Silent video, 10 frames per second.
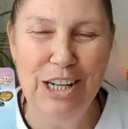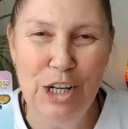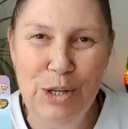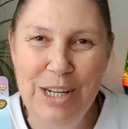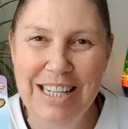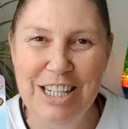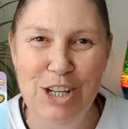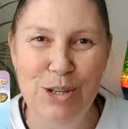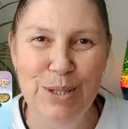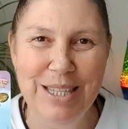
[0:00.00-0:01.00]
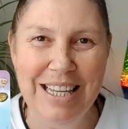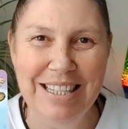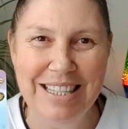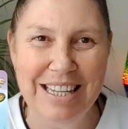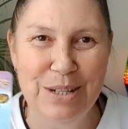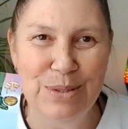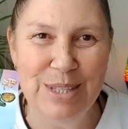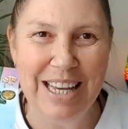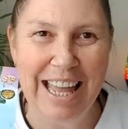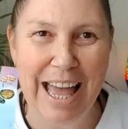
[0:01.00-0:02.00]
learning to use these
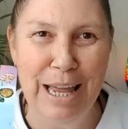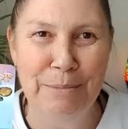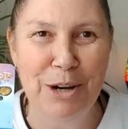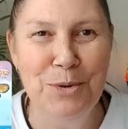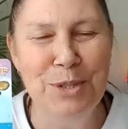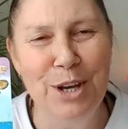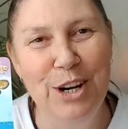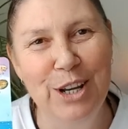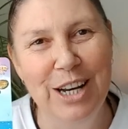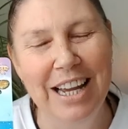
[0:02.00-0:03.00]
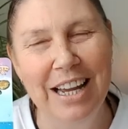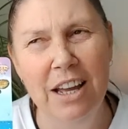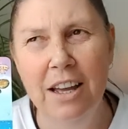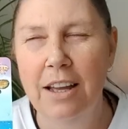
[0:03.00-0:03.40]
skills, okay, but also learning